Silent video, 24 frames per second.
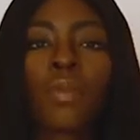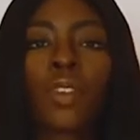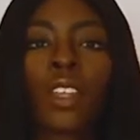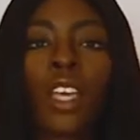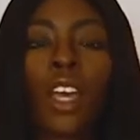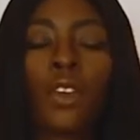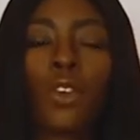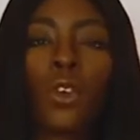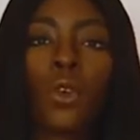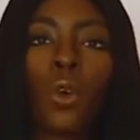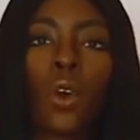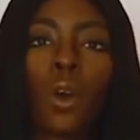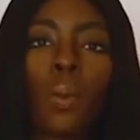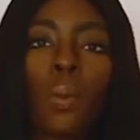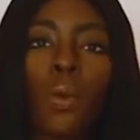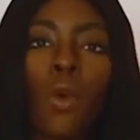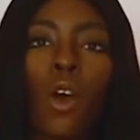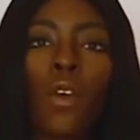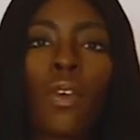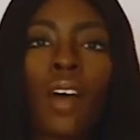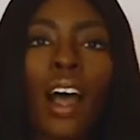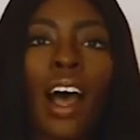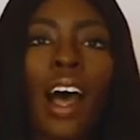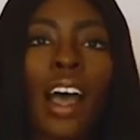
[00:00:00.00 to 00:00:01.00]
If you are more
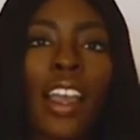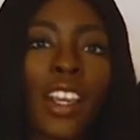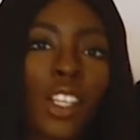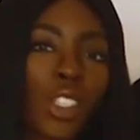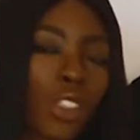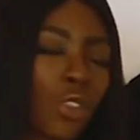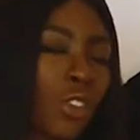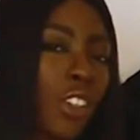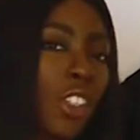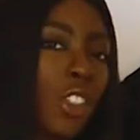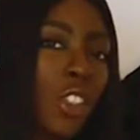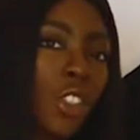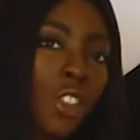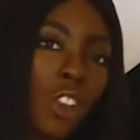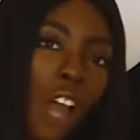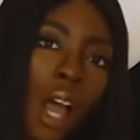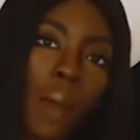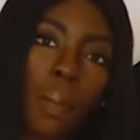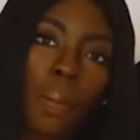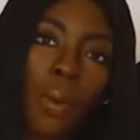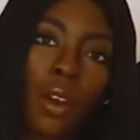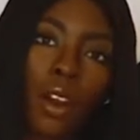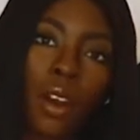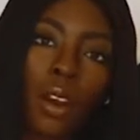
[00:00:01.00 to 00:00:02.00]
of a high street
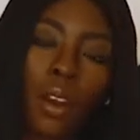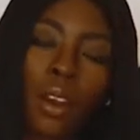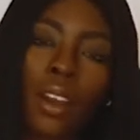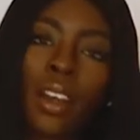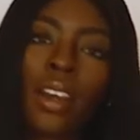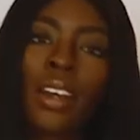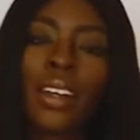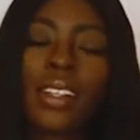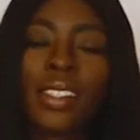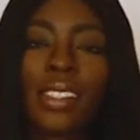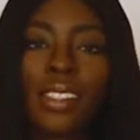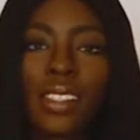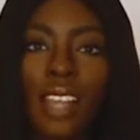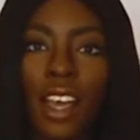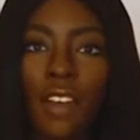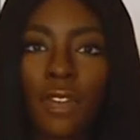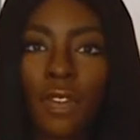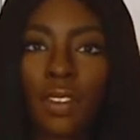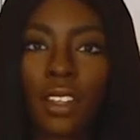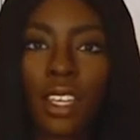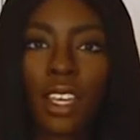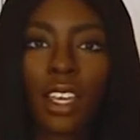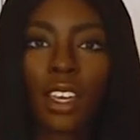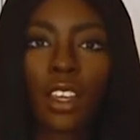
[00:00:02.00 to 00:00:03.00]
shopper,
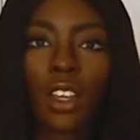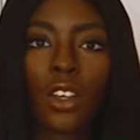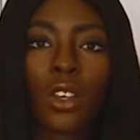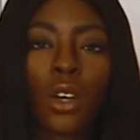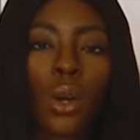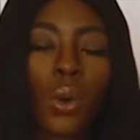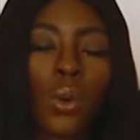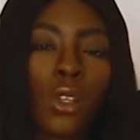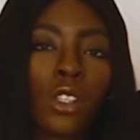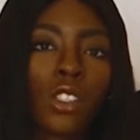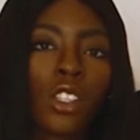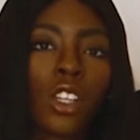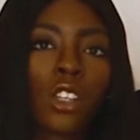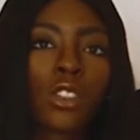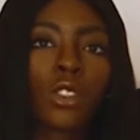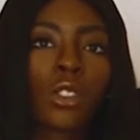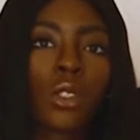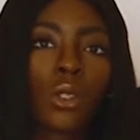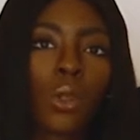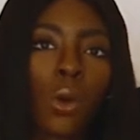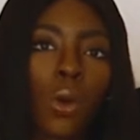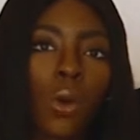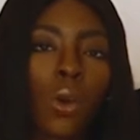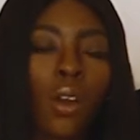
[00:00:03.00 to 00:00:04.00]
definitely go into a
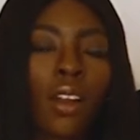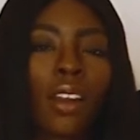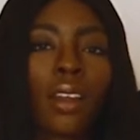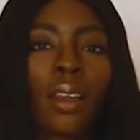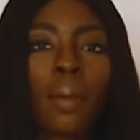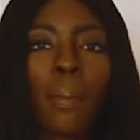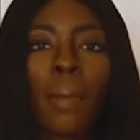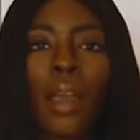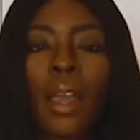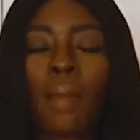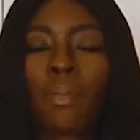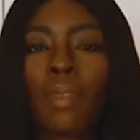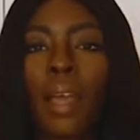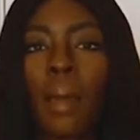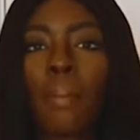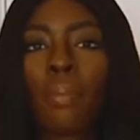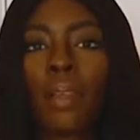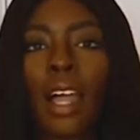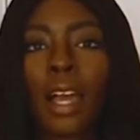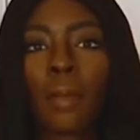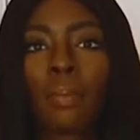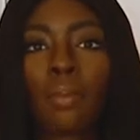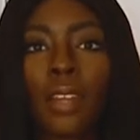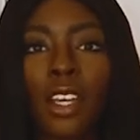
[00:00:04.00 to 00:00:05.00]
store, pick up that
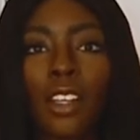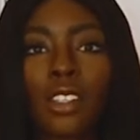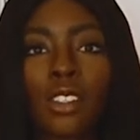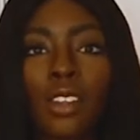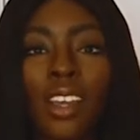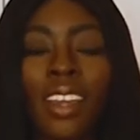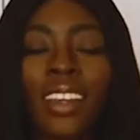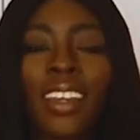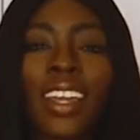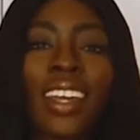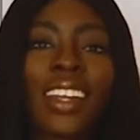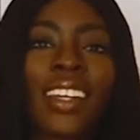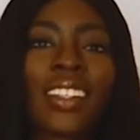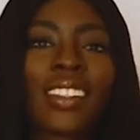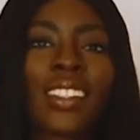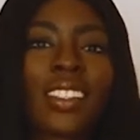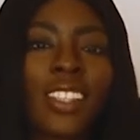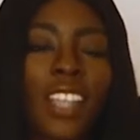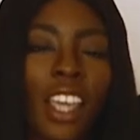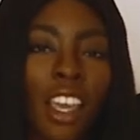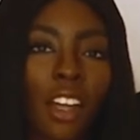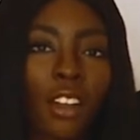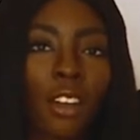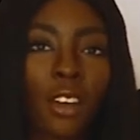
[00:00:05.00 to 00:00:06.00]
black blazer and get it
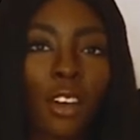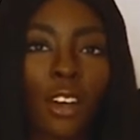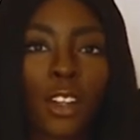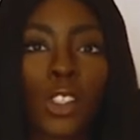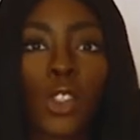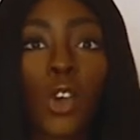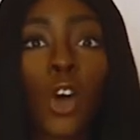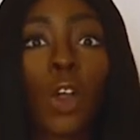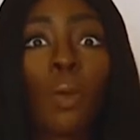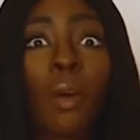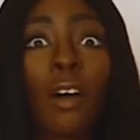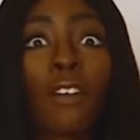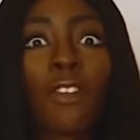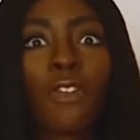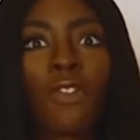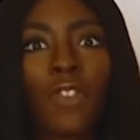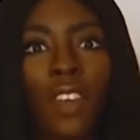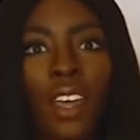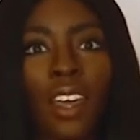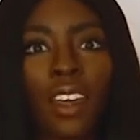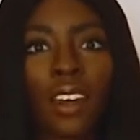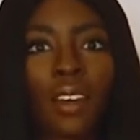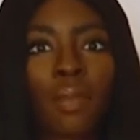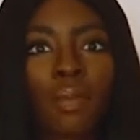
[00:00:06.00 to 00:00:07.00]
tailored. It's all about
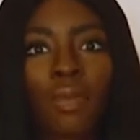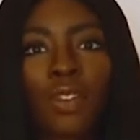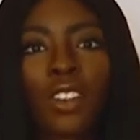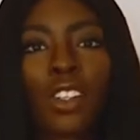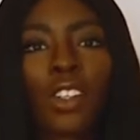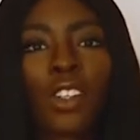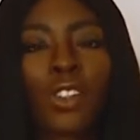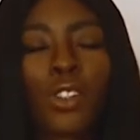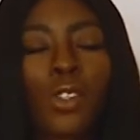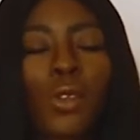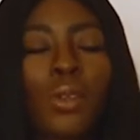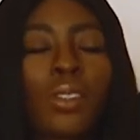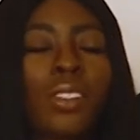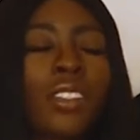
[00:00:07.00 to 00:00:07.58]
fit. So you